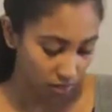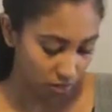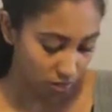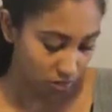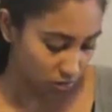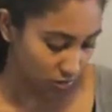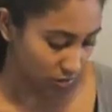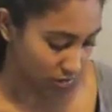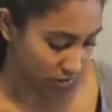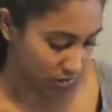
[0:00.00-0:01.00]
so
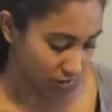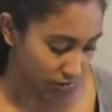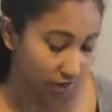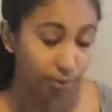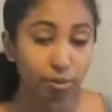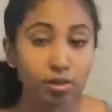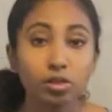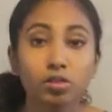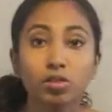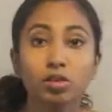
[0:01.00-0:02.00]
it's very
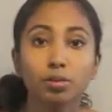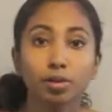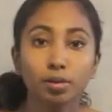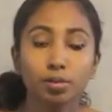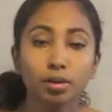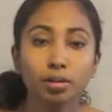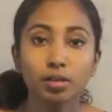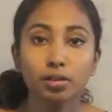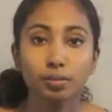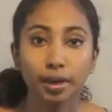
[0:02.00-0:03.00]
important to support
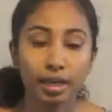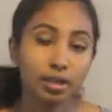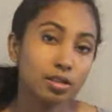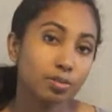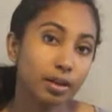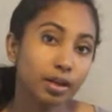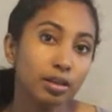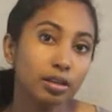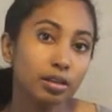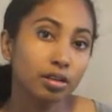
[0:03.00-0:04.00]
babies' back and
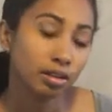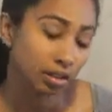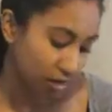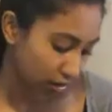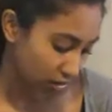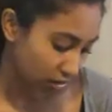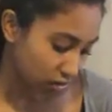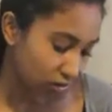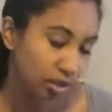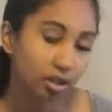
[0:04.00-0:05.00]
spine
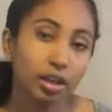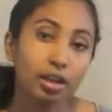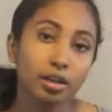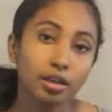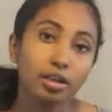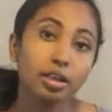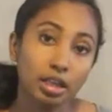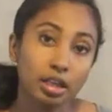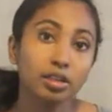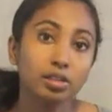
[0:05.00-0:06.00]
during their
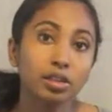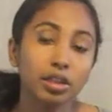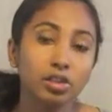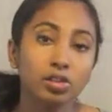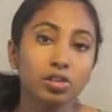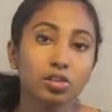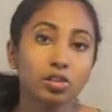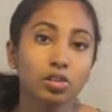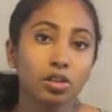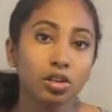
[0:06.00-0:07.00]
earlier ages.
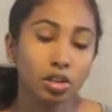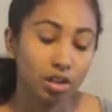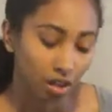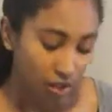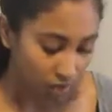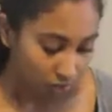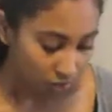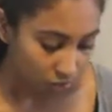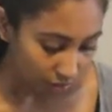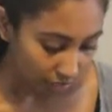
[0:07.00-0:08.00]

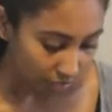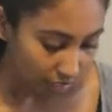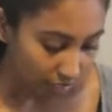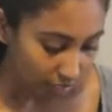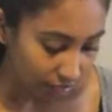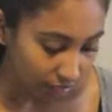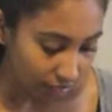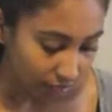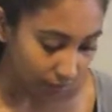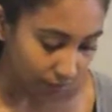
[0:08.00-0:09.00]
Okay, and then